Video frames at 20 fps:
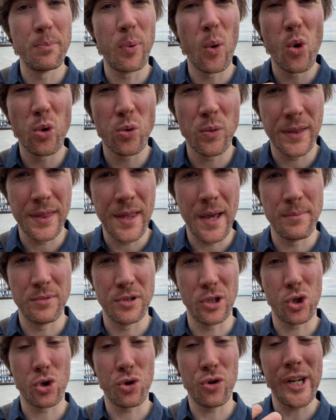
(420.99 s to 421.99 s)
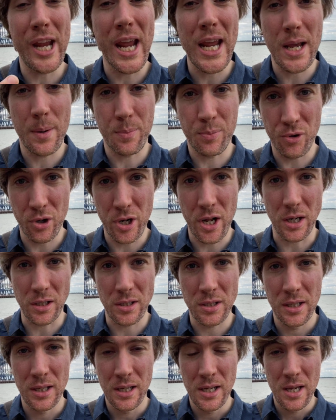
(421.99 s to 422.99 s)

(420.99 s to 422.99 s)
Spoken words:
board with them to create a product